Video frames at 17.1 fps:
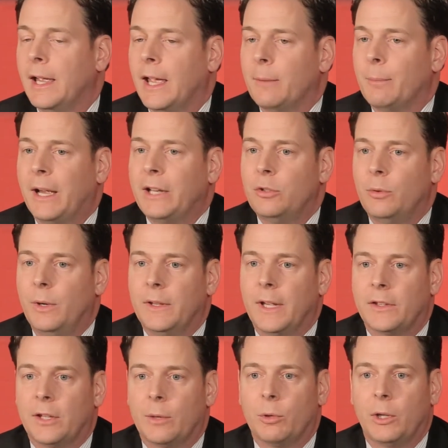And by doing
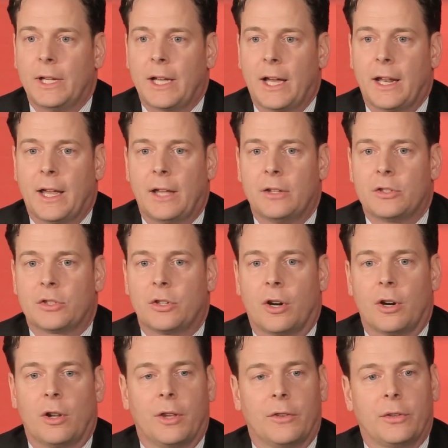that, they really got a head
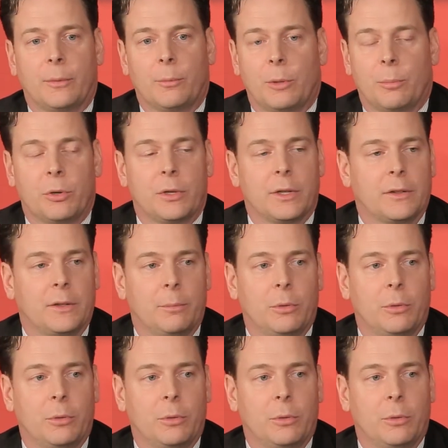start on some of the predictive